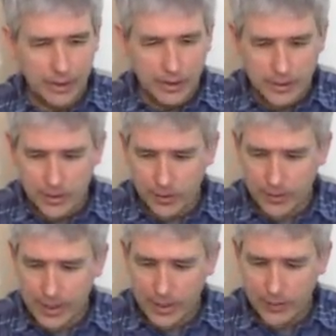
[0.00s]
So
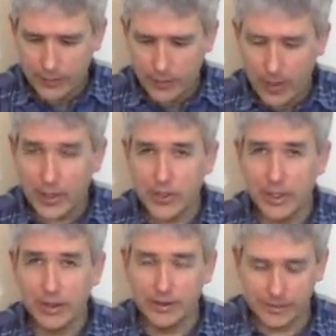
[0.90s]
thank you for
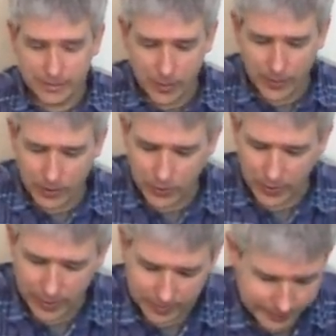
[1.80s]
watching. Hope you enjoyed it.